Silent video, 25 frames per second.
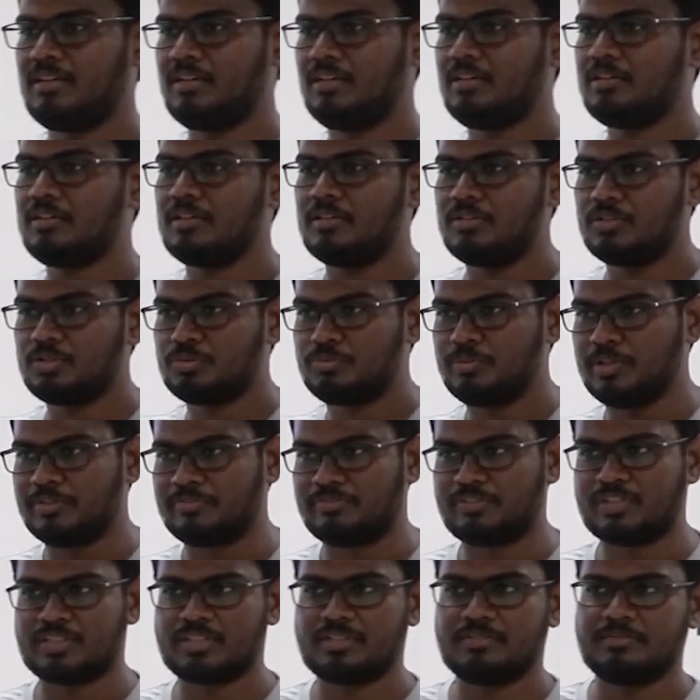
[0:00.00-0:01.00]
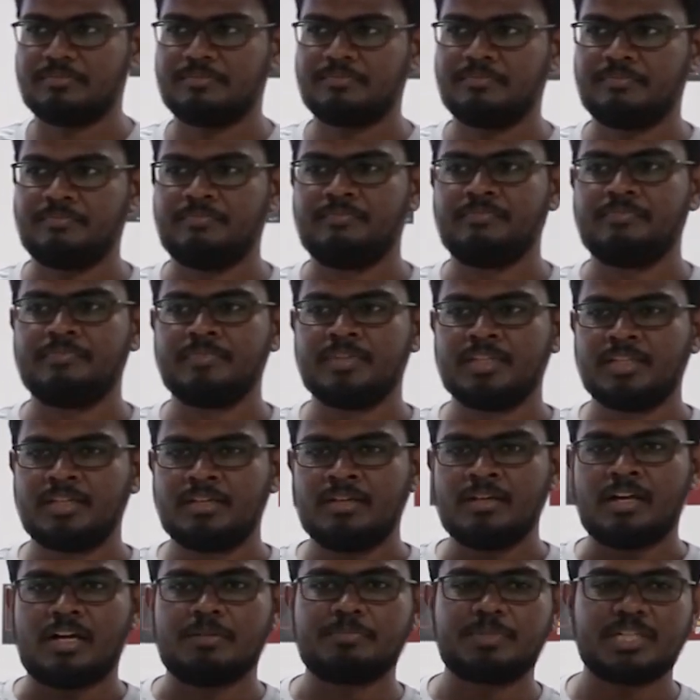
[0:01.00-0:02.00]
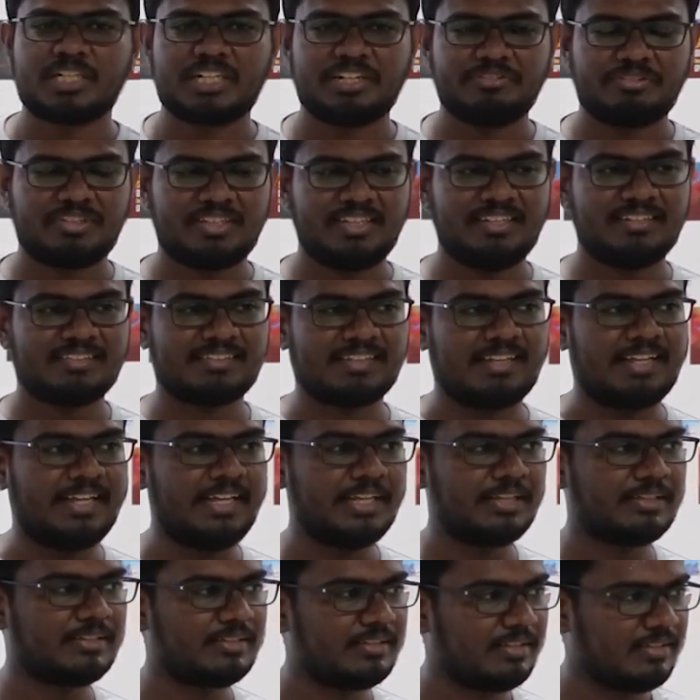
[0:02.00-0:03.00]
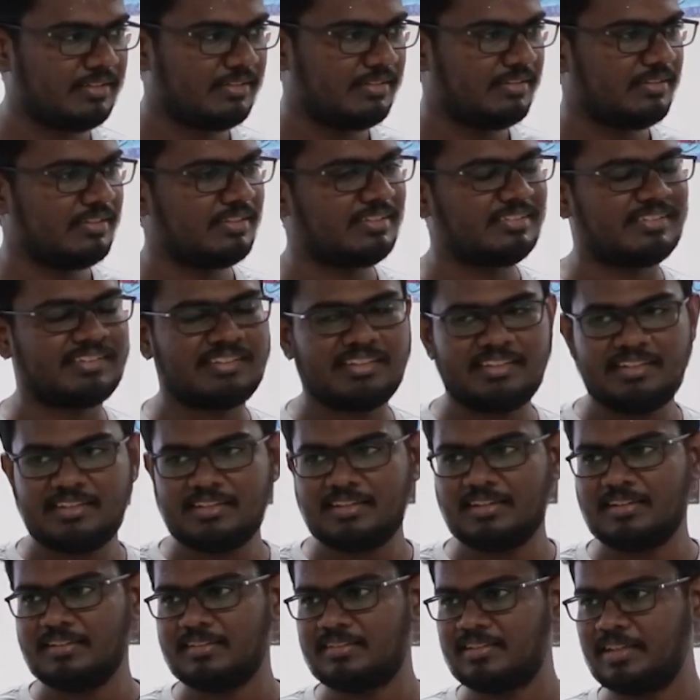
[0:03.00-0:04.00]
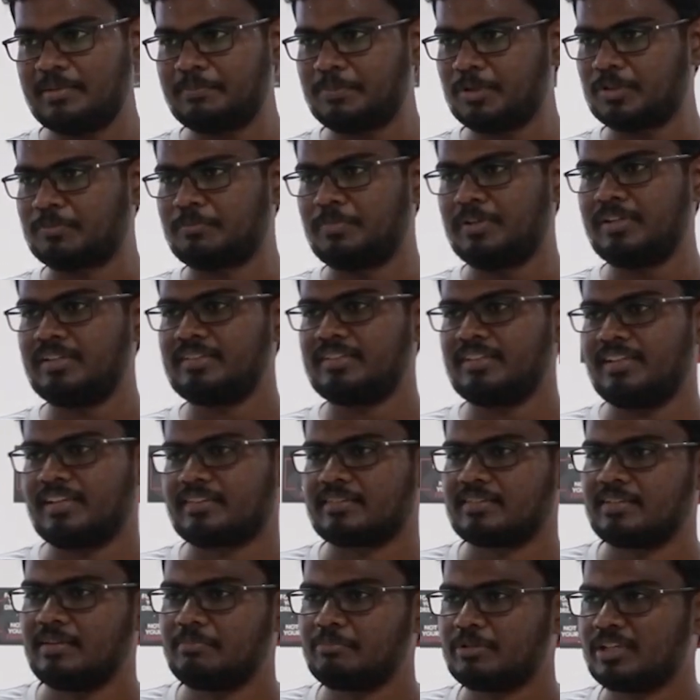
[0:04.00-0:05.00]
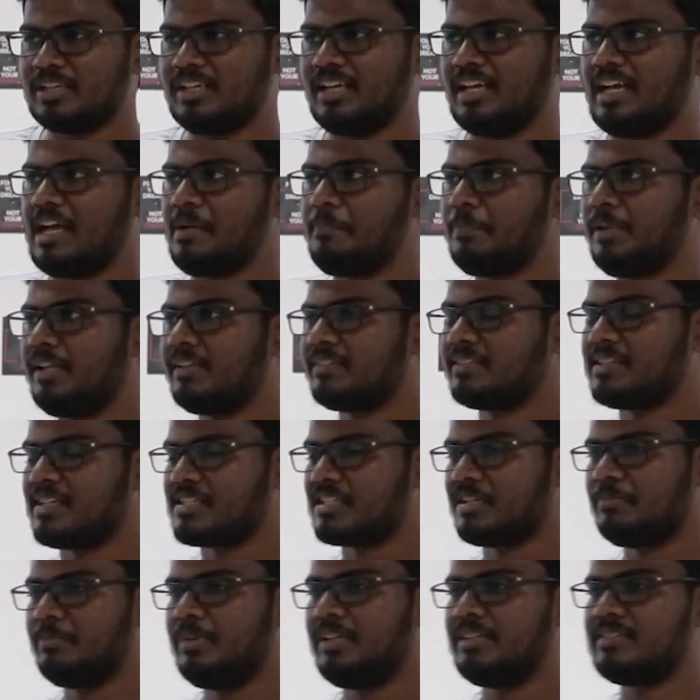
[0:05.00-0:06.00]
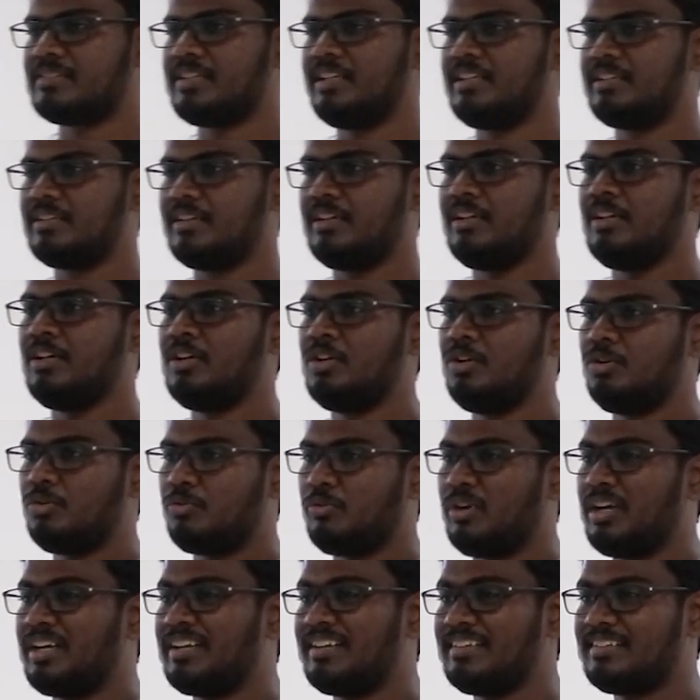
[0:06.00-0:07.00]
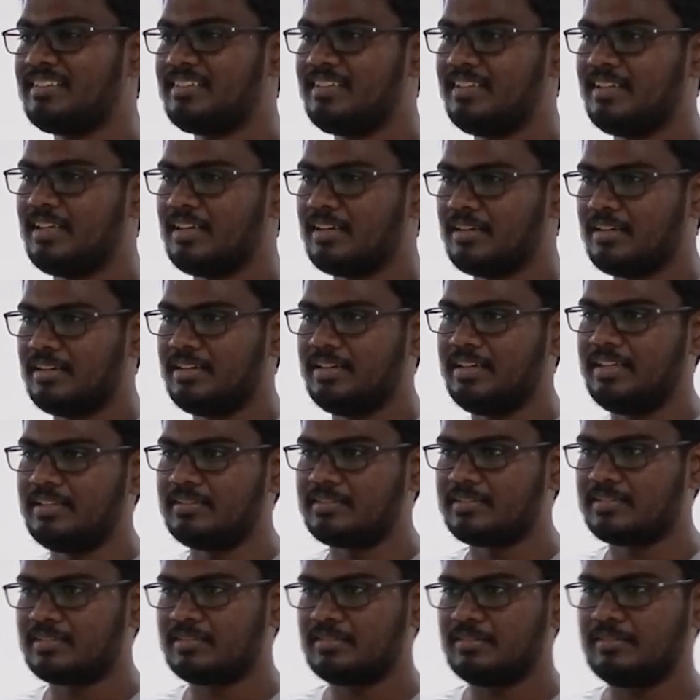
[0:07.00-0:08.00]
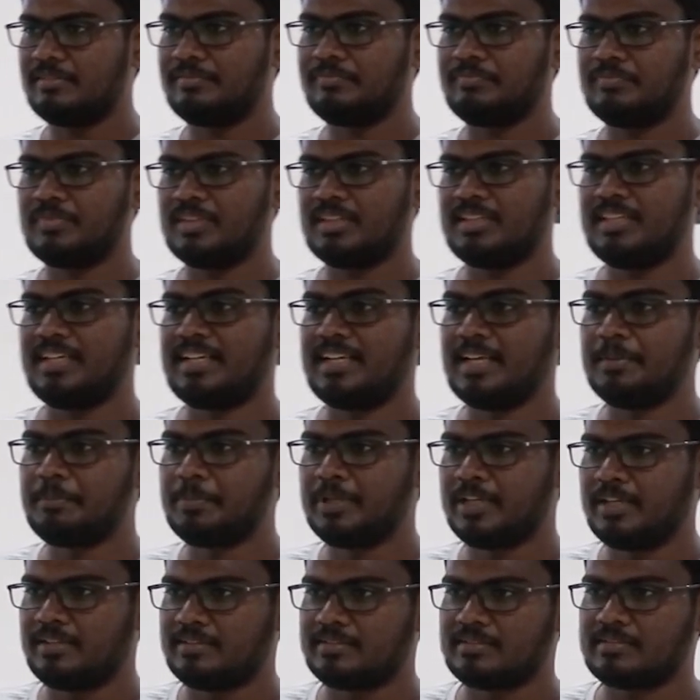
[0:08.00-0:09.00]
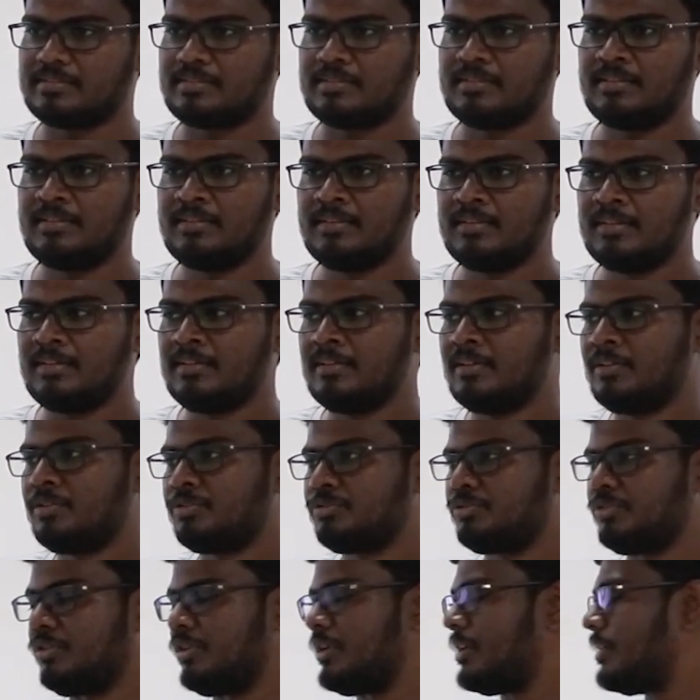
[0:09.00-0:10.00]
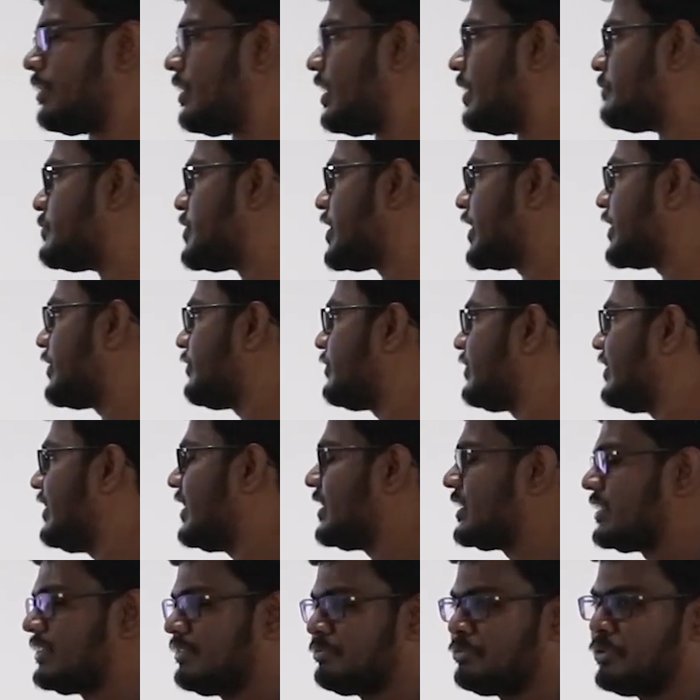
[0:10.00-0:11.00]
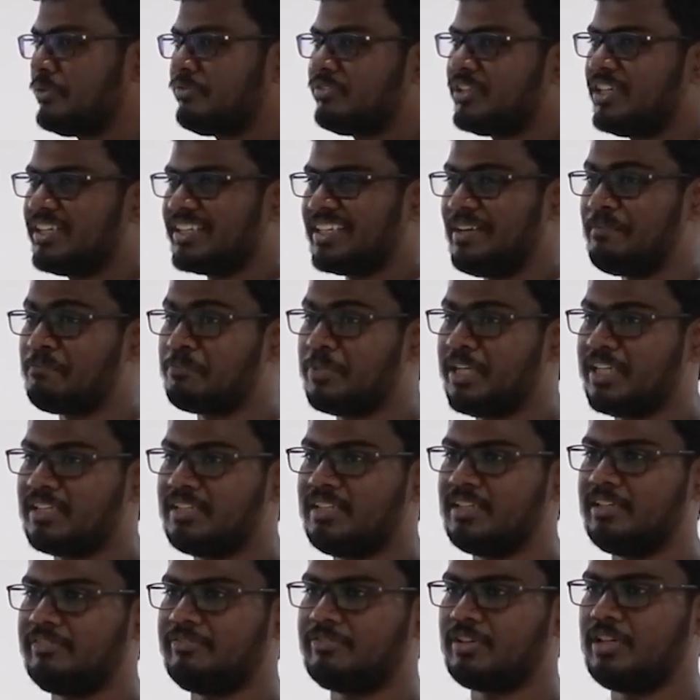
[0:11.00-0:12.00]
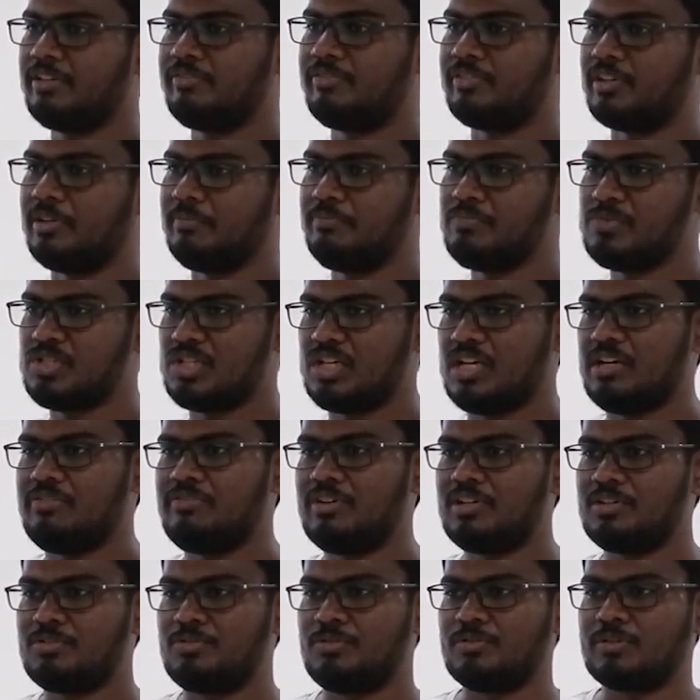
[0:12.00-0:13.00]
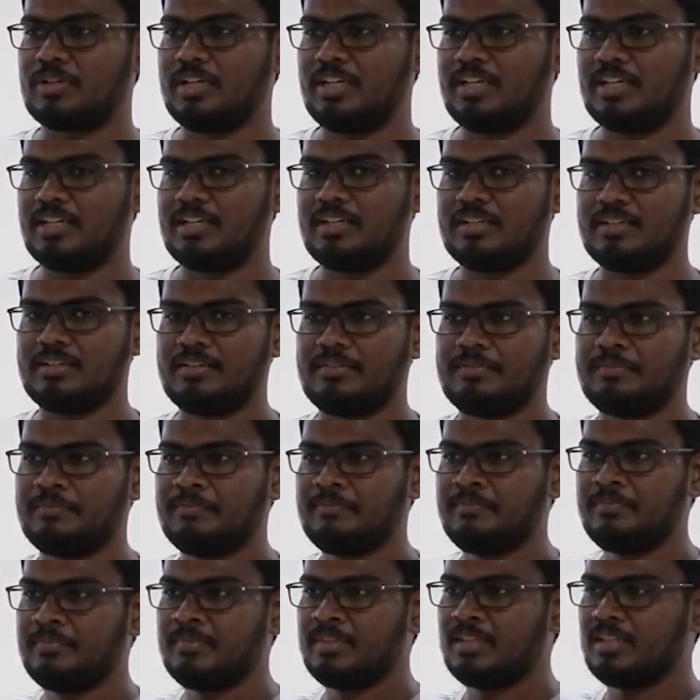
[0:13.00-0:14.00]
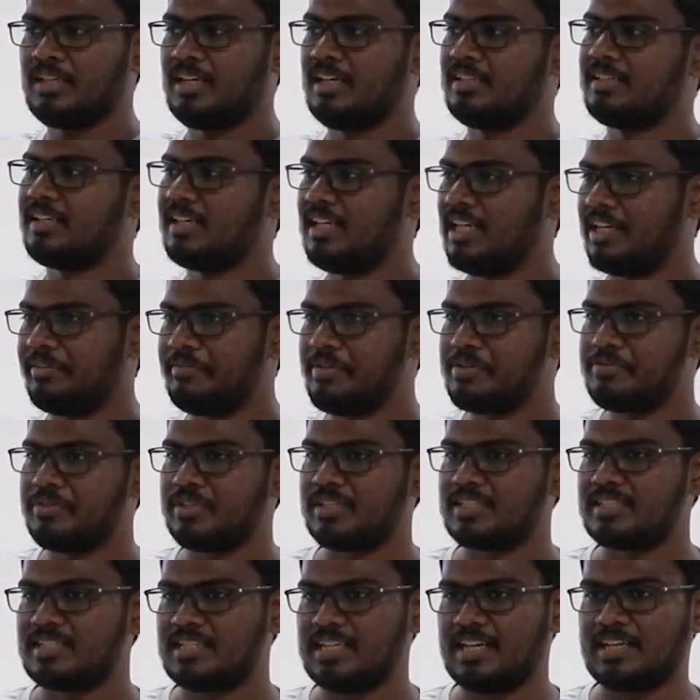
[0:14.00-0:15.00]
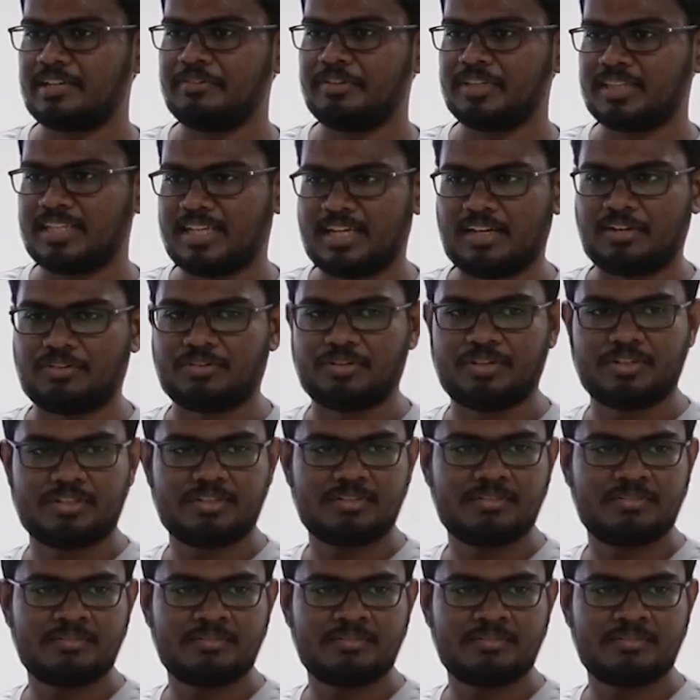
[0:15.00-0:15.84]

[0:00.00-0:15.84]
or Swift. Objective-C is like C and C++, except Apple has customized it to address their needs, their APIs. So Objective-C and Swift are completely different from Java, Kotlin and other language we checked with Android,